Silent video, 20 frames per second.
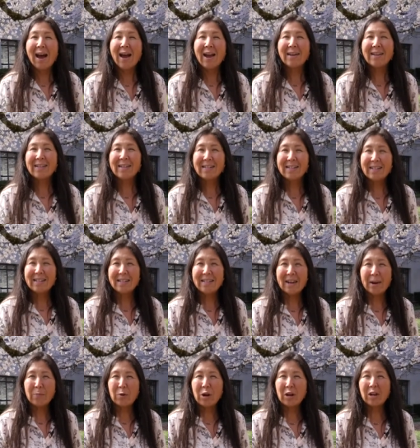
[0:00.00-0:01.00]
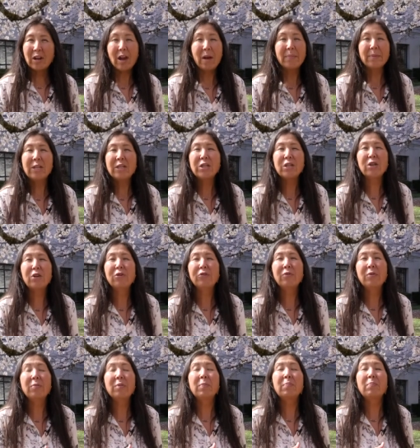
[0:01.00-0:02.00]
Hi, this is Debra coming to you
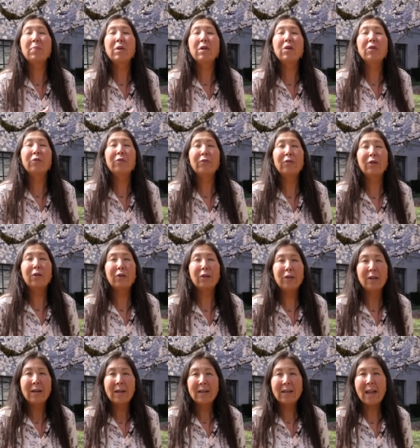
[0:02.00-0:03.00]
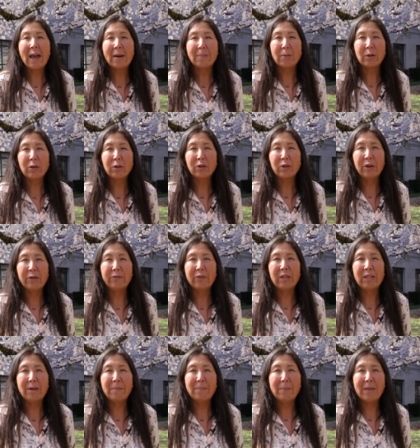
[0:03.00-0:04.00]
from the beautiful capital of
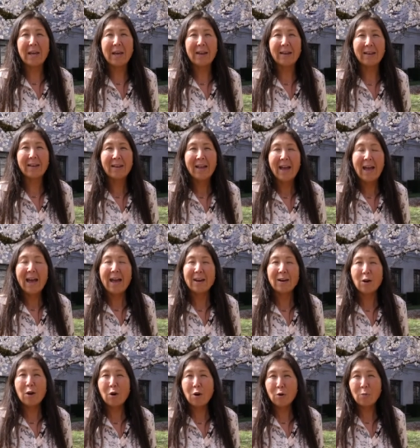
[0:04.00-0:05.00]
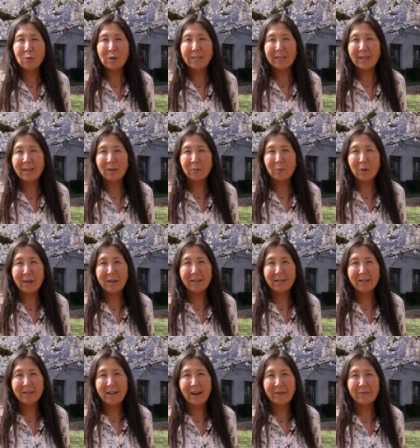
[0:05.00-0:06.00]
Olympia. At home, we're celebrating
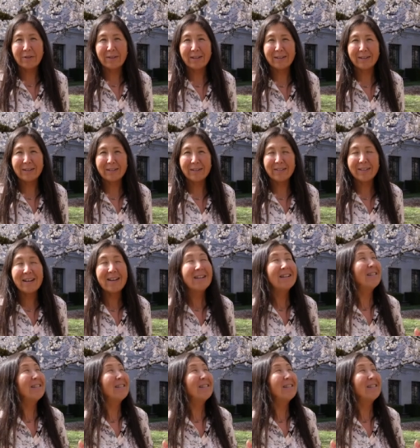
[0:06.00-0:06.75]
the daffodils.